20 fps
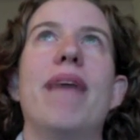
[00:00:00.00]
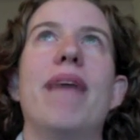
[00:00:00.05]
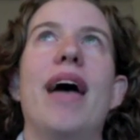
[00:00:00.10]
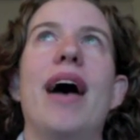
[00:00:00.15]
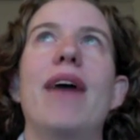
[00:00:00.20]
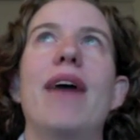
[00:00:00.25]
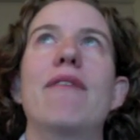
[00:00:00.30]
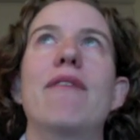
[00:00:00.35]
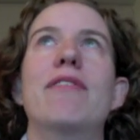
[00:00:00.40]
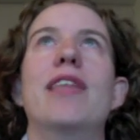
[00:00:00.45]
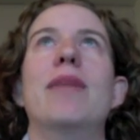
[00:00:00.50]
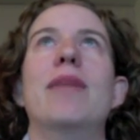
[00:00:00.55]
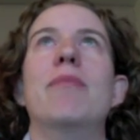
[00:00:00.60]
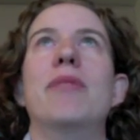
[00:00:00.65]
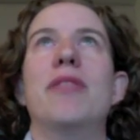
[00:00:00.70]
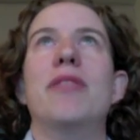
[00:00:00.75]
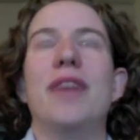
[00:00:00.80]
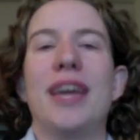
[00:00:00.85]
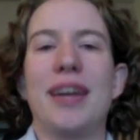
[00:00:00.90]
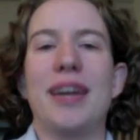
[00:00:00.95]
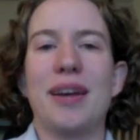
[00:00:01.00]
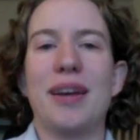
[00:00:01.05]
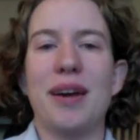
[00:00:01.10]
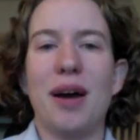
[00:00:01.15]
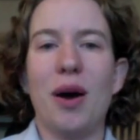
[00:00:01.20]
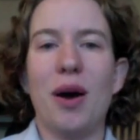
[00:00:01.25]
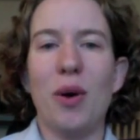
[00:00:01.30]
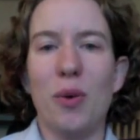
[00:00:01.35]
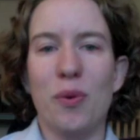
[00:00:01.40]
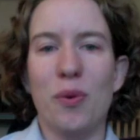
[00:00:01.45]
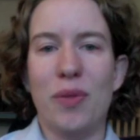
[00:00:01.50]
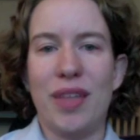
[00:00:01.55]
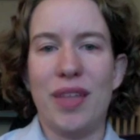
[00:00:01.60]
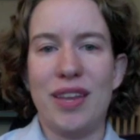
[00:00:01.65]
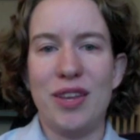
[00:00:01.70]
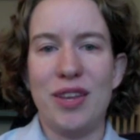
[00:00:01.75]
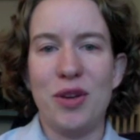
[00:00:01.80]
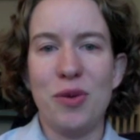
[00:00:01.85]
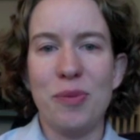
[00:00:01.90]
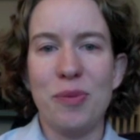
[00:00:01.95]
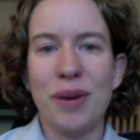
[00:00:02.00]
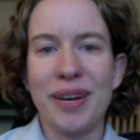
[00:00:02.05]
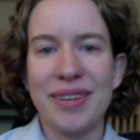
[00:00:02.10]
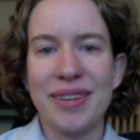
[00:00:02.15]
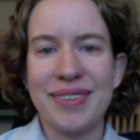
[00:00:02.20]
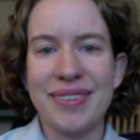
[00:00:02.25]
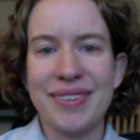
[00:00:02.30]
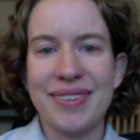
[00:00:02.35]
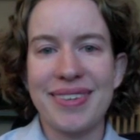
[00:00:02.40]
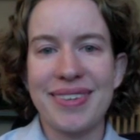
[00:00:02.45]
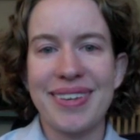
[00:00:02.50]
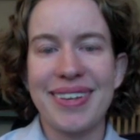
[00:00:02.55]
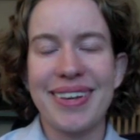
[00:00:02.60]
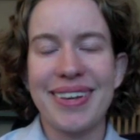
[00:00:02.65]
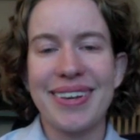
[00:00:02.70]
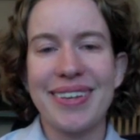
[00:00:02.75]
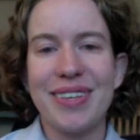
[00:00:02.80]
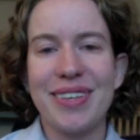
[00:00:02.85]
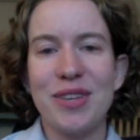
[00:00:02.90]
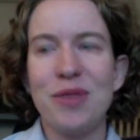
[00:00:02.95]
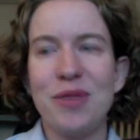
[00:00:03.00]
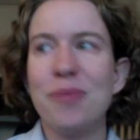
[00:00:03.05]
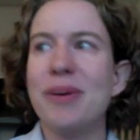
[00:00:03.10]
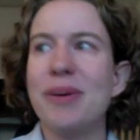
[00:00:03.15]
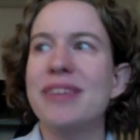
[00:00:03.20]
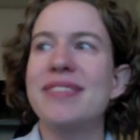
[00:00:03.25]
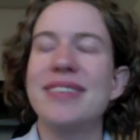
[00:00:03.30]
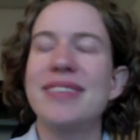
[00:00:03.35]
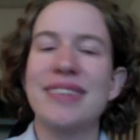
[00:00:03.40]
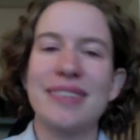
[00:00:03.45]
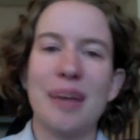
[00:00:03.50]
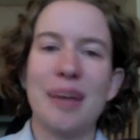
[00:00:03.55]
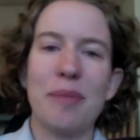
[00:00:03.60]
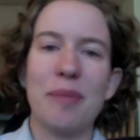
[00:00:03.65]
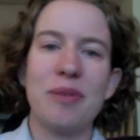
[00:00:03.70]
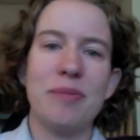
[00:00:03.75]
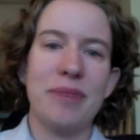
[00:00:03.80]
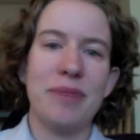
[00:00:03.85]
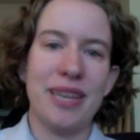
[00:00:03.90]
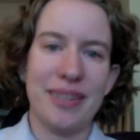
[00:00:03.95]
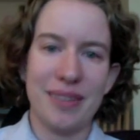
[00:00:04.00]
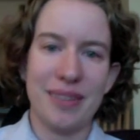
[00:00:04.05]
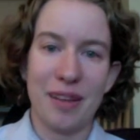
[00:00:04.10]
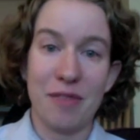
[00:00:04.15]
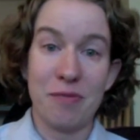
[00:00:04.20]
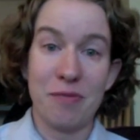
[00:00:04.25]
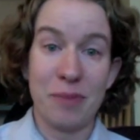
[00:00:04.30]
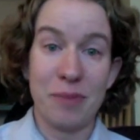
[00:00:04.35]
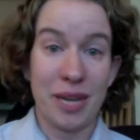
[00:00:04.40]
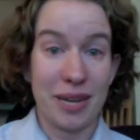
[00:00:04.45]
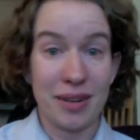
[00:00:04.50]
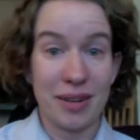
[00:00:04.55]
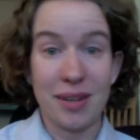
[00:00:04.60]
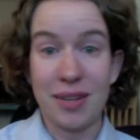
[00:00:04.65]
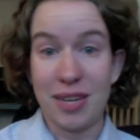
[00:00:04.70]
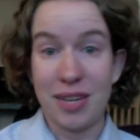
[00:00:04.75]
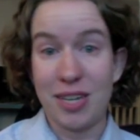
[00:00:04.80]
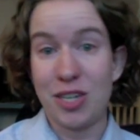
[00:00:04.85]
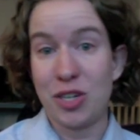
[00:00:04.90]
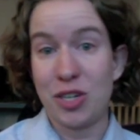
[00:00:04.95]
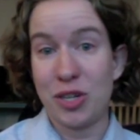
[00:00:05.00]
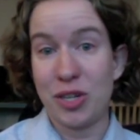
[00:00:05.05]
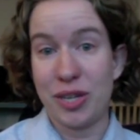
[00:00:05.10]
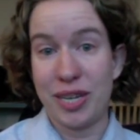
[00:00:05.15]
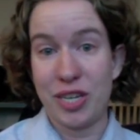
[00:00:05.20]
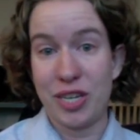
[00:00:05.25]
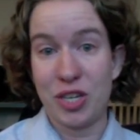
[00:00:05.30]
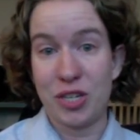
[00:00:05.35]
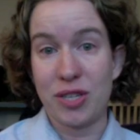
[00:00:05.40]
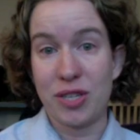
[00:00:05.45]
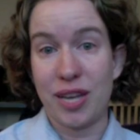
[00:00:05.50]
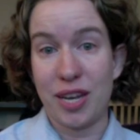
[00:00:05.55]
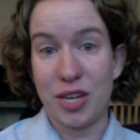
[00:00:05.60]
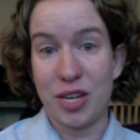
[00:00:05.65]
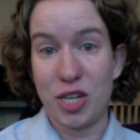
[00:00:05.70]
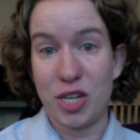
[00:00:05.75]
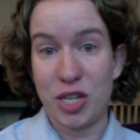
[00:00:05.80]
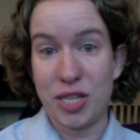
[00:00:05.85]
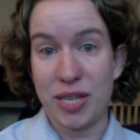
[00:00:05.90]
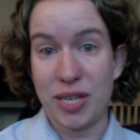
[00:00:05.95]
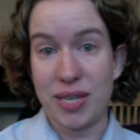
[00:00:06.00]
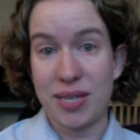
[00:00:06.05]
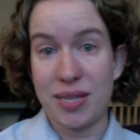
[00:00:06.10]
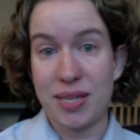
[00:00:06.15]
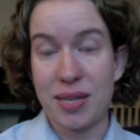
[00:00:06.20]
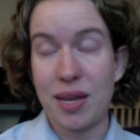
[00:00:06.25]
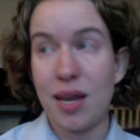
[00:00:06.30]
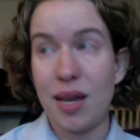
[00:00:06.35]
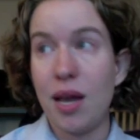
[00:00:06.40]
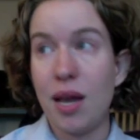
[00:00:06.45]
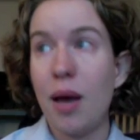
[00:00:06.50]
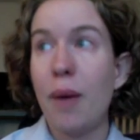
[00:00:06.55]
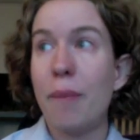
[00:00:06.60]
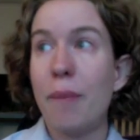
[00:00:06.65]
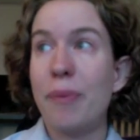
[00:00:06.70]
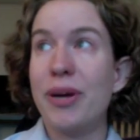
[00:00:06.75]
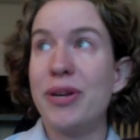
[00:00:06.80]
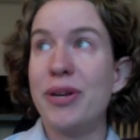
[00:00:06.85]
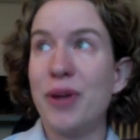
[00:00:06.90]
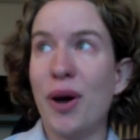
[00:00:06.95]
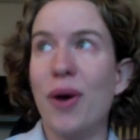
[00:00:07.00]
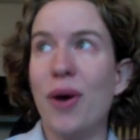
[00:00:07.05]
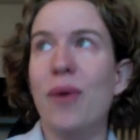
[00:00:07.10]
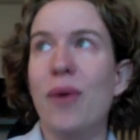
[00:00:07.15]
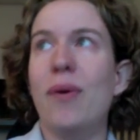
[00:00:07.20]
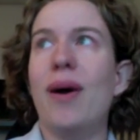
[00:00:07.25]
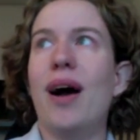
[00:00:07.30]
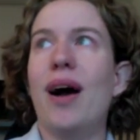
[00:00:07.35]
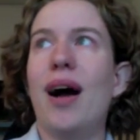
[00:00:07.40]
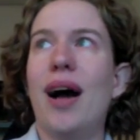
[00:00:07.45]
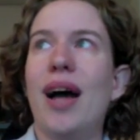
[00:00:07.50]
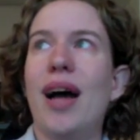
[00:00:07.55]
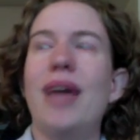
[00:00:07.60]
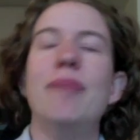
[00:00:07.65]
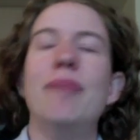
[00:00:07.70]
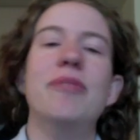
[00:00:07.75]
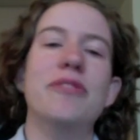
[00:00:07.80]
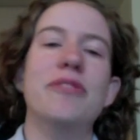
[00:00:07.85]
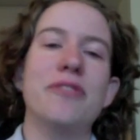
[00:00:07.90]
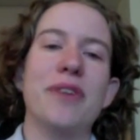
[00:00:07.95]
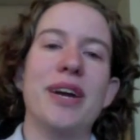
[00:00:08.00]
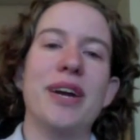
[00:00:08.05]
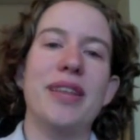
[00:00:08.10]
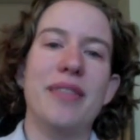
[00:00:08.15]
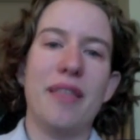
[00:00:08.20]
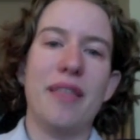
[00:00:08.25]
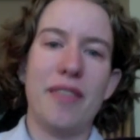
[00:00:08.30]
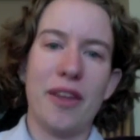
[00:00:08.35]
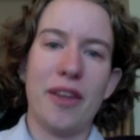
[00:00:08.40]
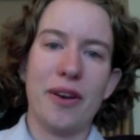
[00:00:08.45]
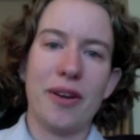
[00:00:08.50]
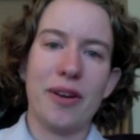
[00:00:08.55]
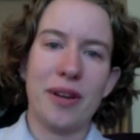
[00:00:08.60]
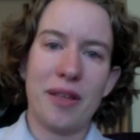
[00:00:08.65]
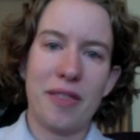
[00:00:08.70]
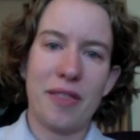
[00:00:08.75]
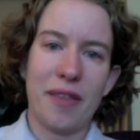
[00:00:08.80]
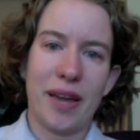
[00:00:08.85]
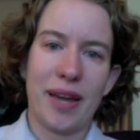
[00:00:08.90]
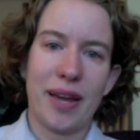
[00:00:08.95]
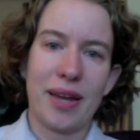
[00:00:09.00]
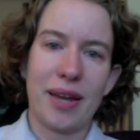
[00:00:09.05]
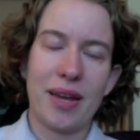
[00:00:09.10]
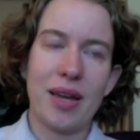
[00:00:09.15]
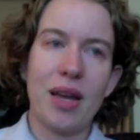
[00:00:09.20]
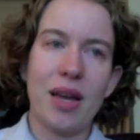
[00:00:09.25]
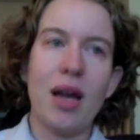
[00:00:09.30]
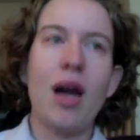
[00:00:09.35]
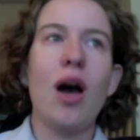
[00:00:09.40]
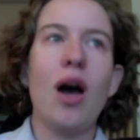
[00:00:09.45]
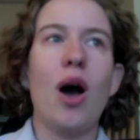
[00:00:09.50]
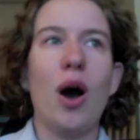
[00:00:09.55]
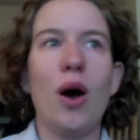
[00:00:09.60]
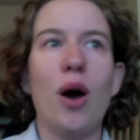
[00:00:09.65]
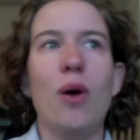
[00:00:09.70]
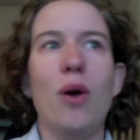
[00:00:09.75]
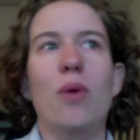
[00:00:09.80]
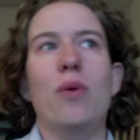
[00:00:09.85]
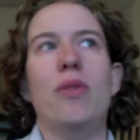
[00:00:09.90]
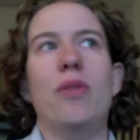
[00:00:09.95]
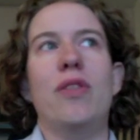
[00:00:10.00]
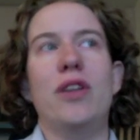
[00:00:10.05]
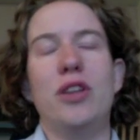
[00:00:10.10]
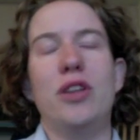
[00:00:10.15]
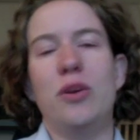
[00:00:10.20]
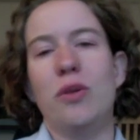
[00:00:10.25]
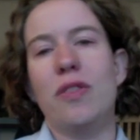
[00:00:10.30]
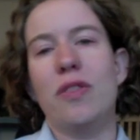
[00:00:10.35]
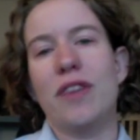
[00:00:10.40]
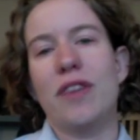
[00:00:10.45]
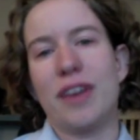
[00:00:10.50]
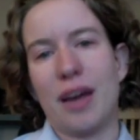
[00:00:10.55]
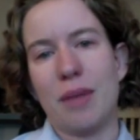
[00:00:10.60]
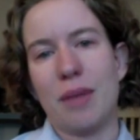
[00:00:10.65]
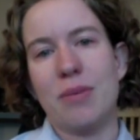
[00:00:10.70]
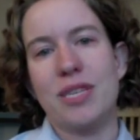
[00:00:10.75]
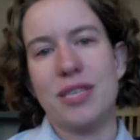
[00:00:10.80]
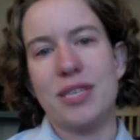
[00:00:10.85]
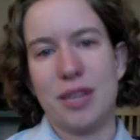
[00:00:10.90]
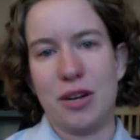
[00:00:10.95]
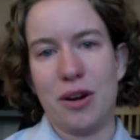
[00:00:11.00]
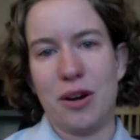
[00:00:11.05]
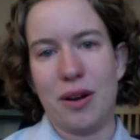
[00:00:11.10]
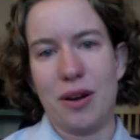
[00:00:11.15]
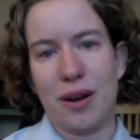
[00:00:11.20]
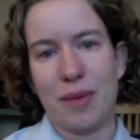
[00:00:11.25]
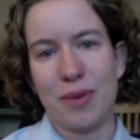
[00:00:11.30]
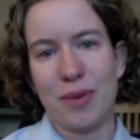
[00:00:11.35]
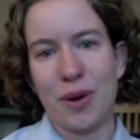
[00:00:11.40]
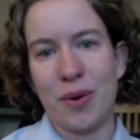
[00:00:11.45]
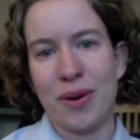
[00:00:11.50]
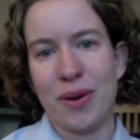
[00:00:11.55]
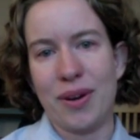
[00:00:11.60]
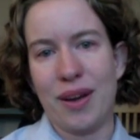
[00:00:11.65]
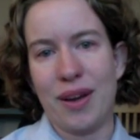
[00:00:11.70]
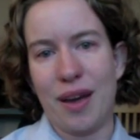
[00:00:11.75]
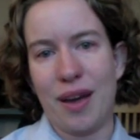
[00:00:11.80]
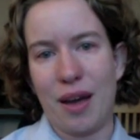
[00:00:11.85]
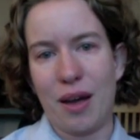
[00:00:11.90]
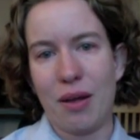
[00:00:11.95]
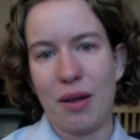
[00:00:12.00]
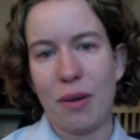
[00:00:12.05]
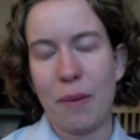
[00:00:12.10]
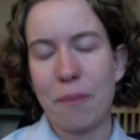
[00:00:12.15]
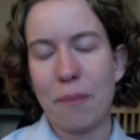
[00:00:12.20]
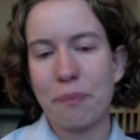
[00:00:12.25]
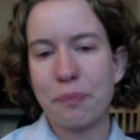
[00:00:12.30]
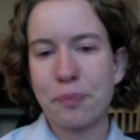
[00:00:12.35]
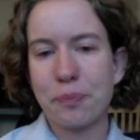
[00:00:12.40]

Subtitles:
have them think, oh, then you must accept me and love me unconditionally just like Jesus. But no, I am afraid that they're going to think, oh, then you think I'm a sinner and I'm going to hell.